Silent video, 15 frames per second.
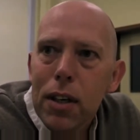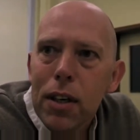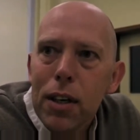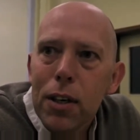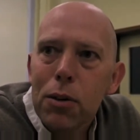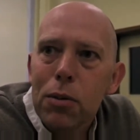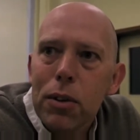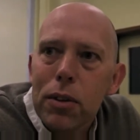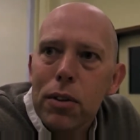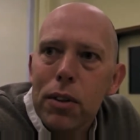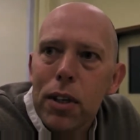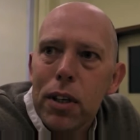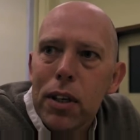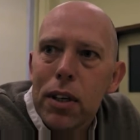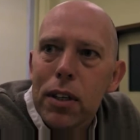it
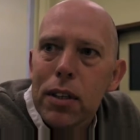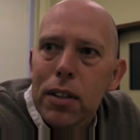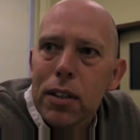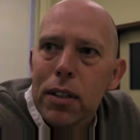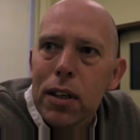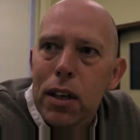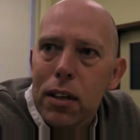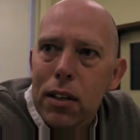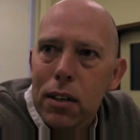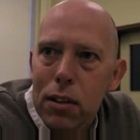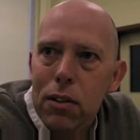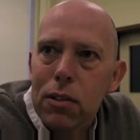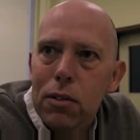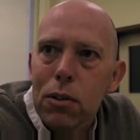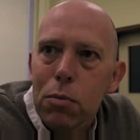were
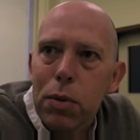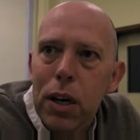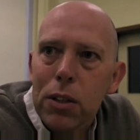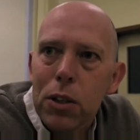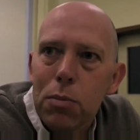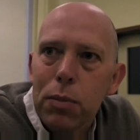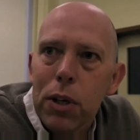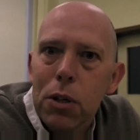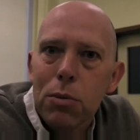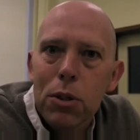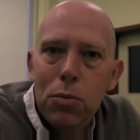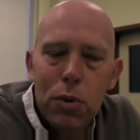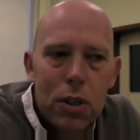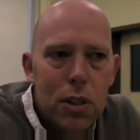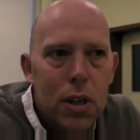the practice
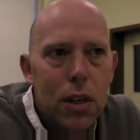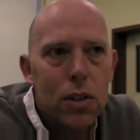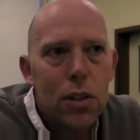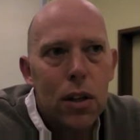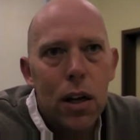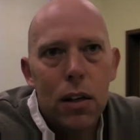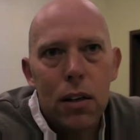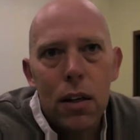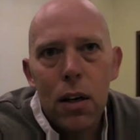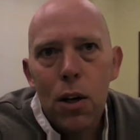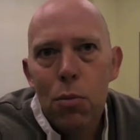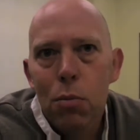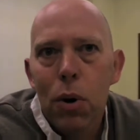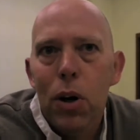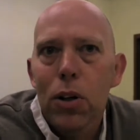placements were essential, and
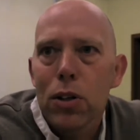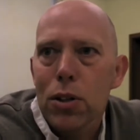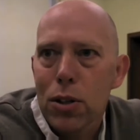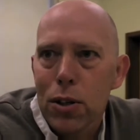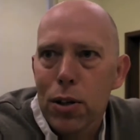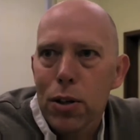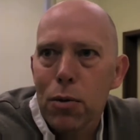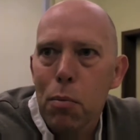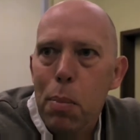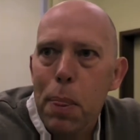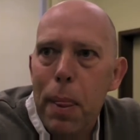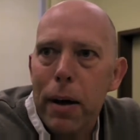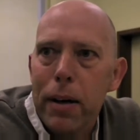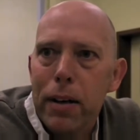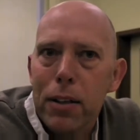more so
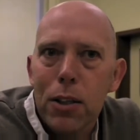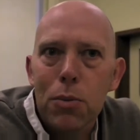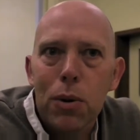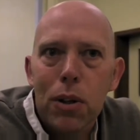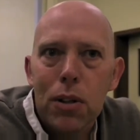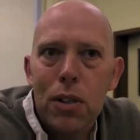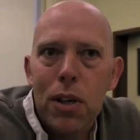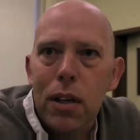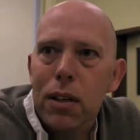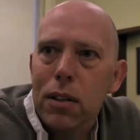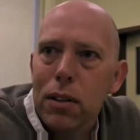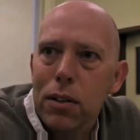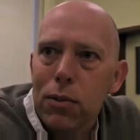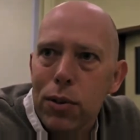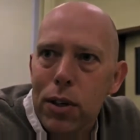towards the end of
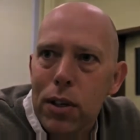the 3